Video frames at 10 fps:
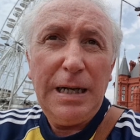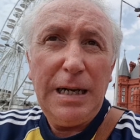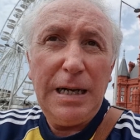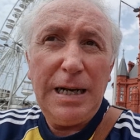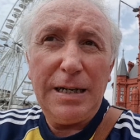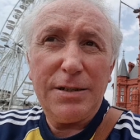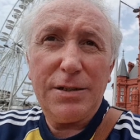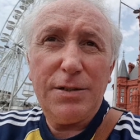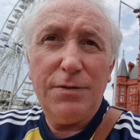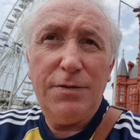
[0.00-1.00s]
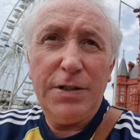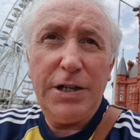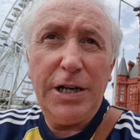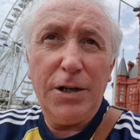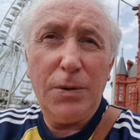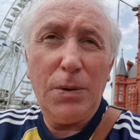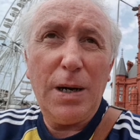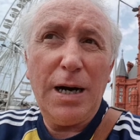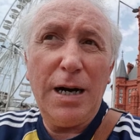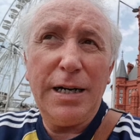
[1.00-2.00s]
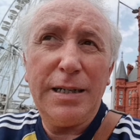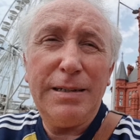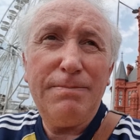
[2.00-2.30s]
last video I